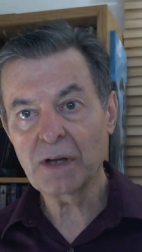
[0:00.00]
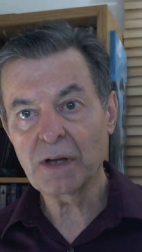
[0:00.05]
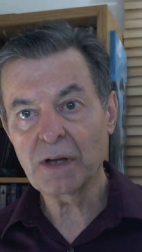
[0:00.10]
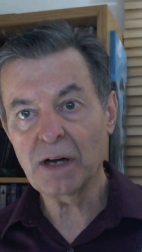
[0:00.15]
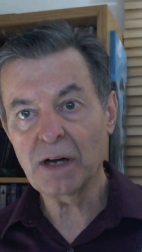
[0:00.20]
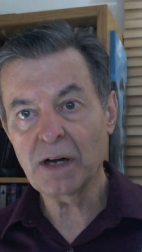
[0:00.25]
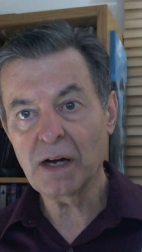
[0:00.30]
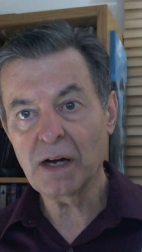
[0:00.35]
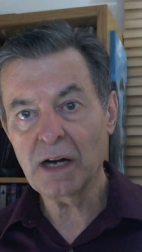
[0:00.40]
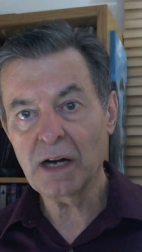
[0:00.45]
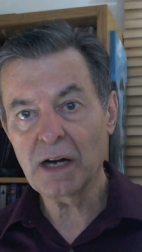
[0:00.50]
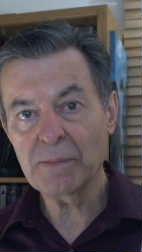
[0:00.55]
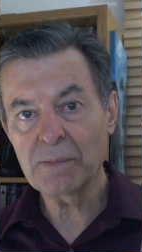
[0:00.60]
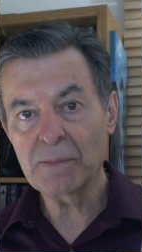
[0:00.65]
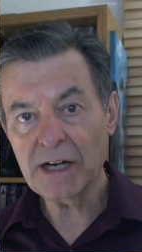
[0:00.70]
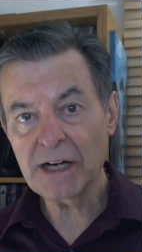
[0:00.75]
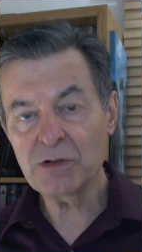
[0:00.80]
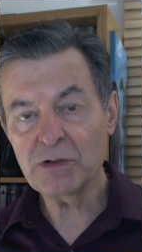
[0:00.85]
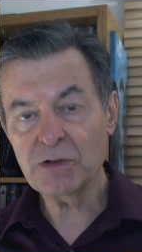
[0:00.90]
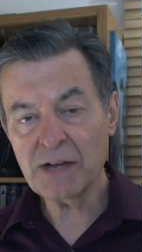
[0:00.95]
and
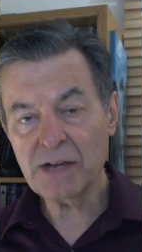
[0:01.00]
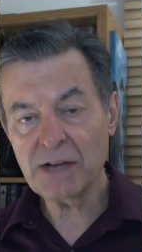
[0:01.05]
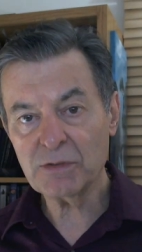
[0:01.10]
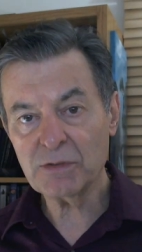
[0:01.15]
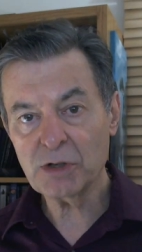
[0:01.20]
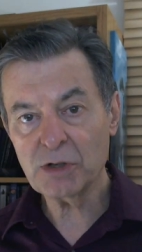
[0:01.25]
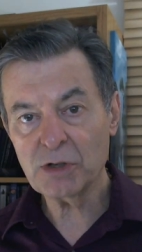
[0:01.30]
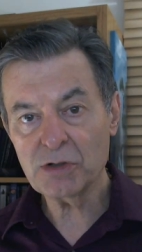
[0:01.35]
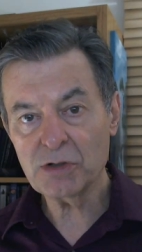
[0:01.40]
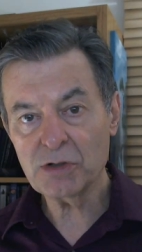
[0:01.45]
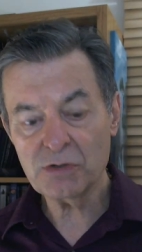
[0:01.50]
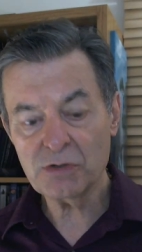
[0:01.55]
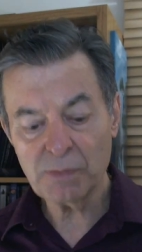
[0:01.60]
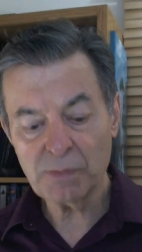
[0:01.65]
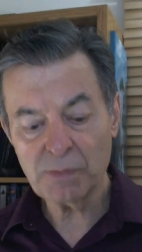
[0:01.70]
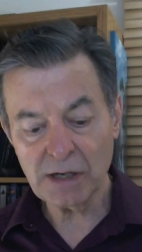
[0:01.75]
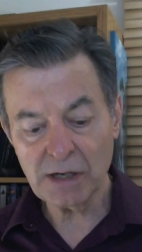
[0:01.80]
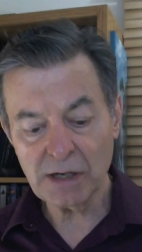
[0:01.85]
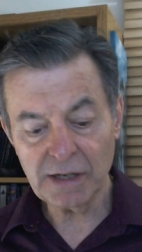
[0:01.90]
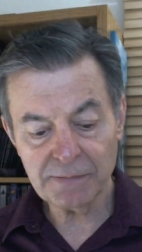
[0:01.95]
I do have some good news
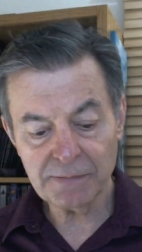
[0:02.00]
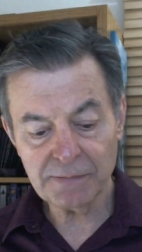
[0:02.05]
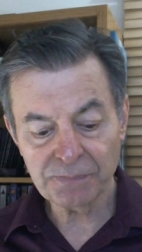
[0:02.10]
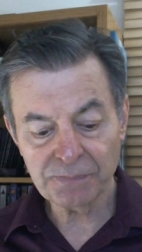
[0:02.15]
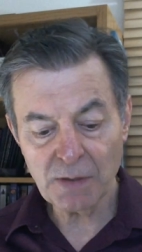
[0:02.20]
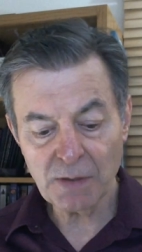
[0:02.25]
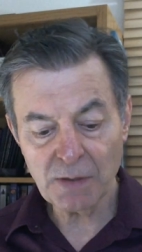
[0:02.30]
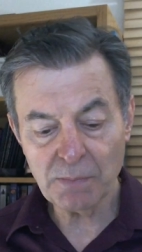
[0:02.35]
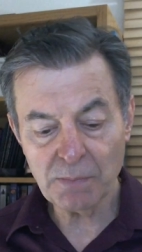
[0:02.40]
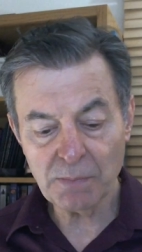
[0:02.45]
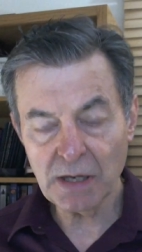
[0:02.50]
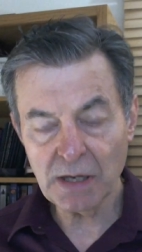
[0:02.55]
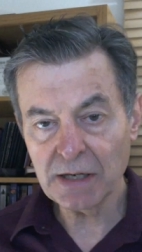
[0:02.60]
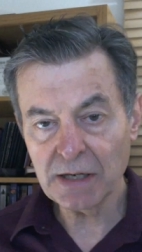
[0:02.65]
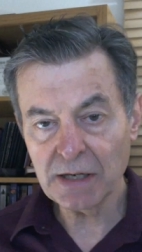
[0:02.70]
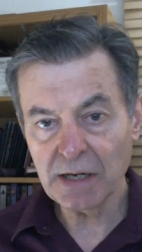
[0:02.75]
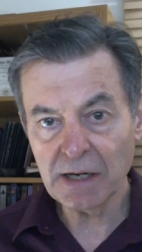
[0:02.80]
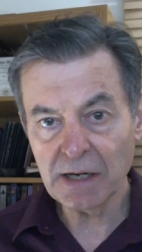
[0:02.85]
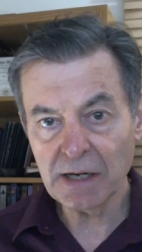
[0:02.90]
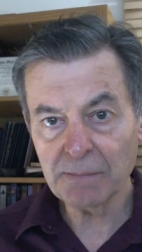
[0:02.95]
about it, but
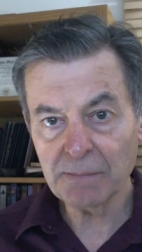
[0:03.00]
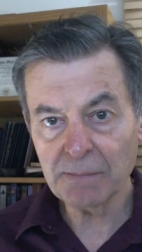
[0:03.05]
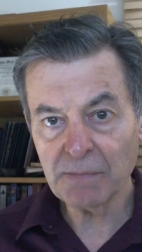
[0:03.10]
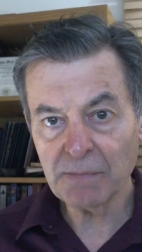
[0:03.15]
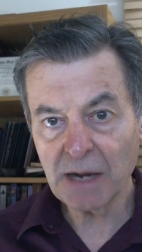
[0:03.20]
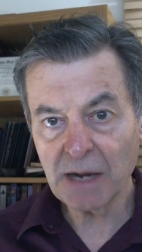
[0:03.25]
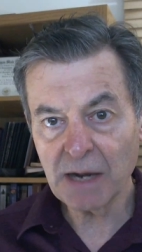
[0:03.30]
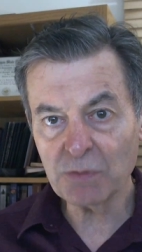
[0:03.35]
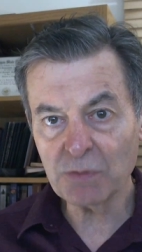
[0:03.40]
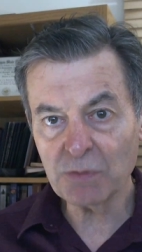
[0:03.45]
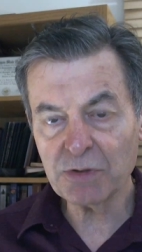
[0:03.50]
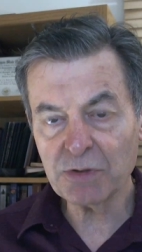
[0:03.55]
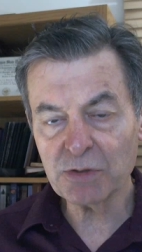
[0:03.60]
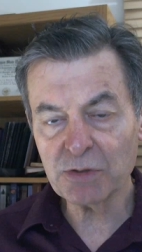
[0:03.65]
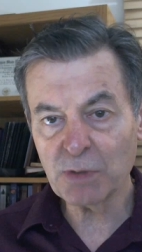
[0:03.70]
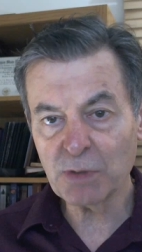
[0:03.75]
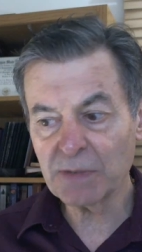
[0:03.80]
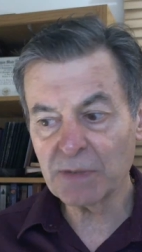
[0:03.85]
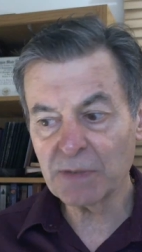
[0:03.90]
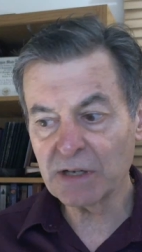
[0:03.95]
I wrote this
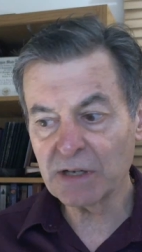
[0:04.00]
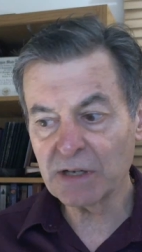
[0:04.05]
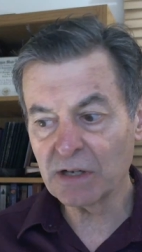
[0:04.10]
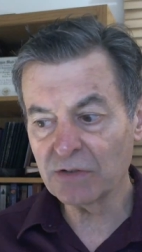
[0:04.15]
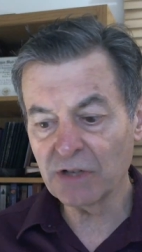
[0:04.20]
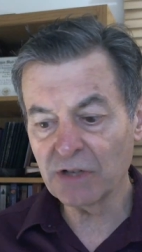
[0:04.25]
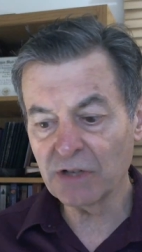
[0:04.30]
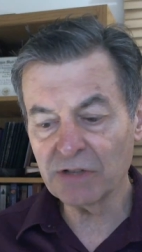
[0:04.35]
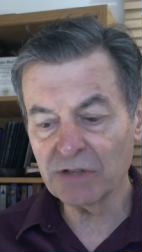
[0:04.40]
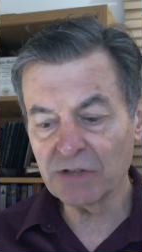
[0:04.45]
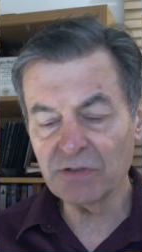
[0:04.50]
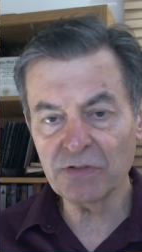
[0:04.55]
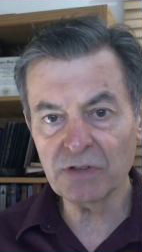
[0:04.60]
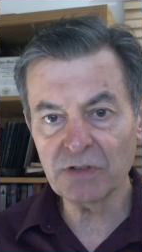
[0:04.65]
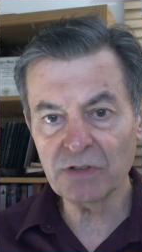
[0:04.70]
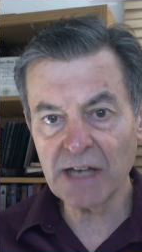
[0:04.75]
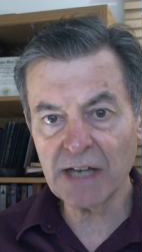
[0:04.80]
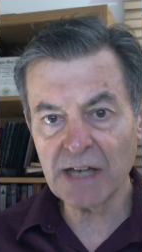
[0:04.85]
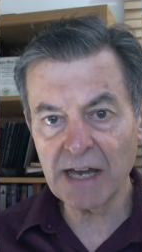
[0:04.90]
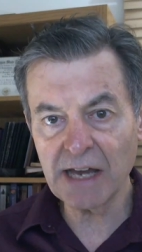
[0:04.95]
book because this is
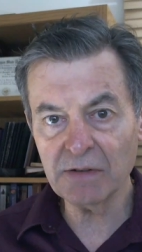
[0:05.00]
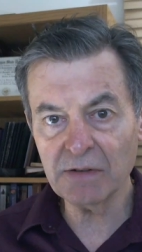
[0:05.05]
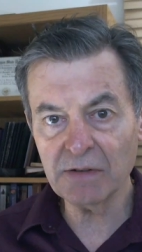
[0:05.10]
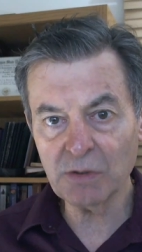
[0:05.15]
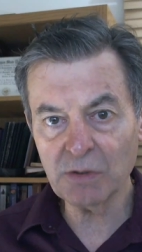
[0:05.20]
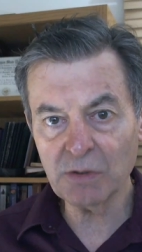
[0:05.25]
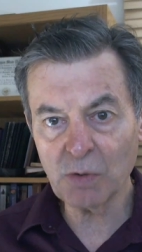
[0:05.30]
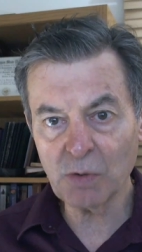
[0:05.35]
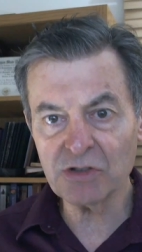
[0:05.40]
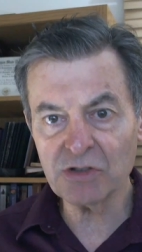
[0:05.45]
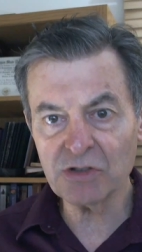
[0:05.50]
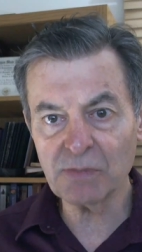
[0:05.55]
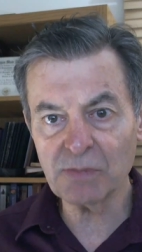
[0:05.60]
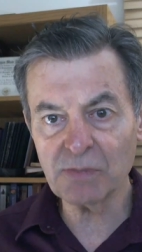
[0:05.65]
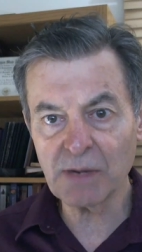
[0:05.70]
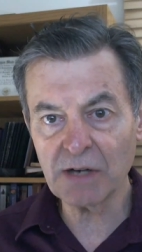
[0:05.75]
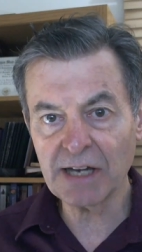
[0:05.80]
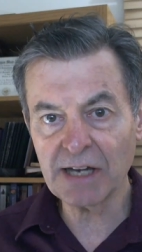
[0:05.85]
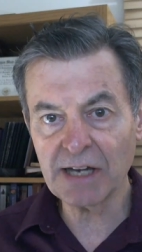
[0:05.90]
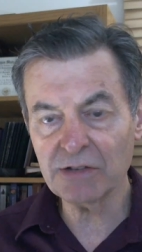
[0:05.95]
questions
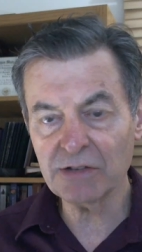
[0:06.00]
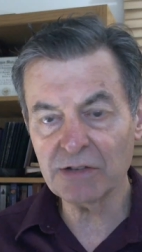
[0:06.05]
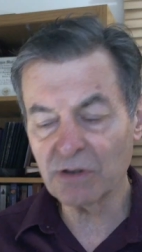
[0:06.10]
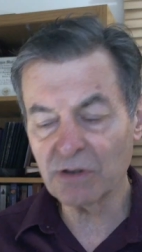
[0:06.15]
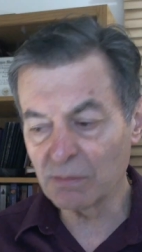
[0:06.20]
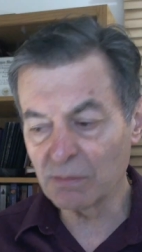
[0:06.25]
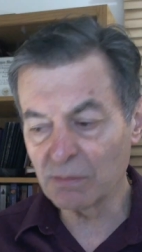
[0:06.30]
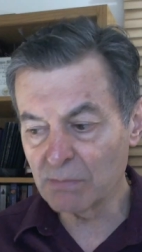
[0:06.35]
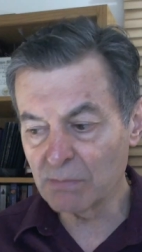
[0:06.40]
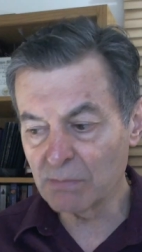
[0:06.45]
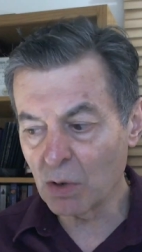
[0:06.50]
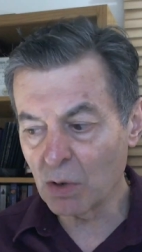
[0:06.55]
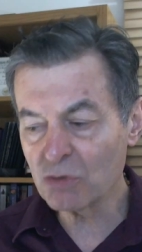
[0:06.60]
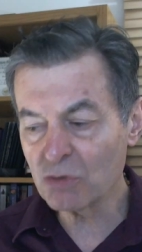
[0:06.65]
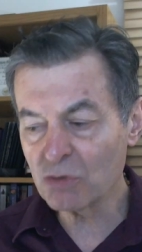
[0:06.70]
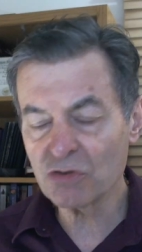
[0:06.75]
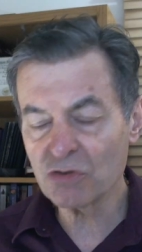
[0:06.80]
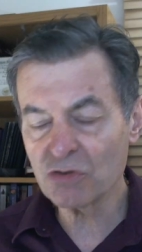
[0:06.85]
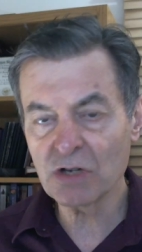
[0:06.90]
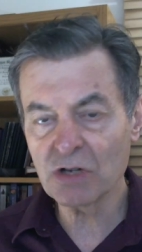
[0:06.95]
about cancer are the
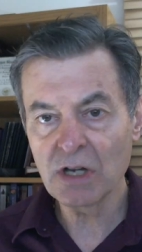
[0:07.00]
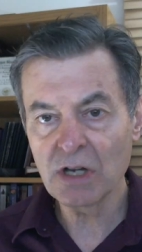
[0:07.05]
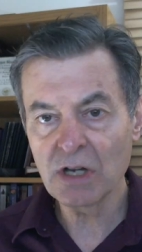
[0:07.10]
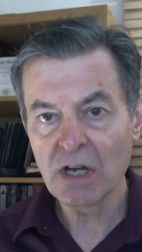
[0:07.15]
most